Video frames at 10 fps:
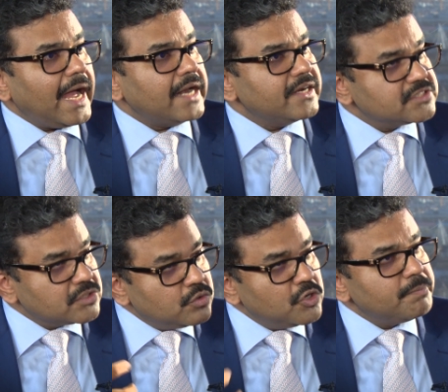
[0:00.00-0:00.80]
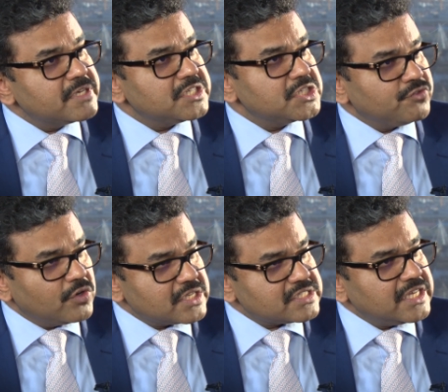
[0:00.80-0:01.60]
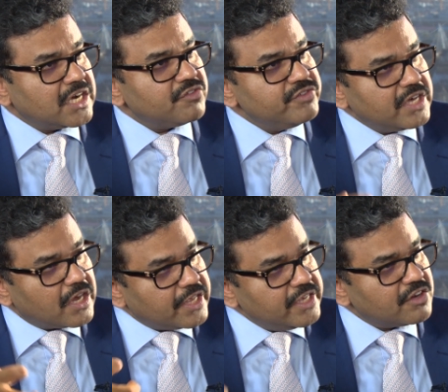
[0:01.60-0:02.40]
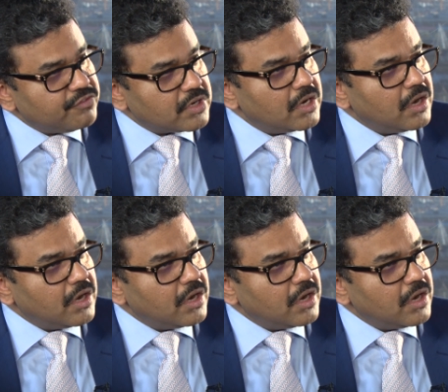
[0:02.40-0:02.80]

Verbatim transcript: and it's a good message for us that we are here for a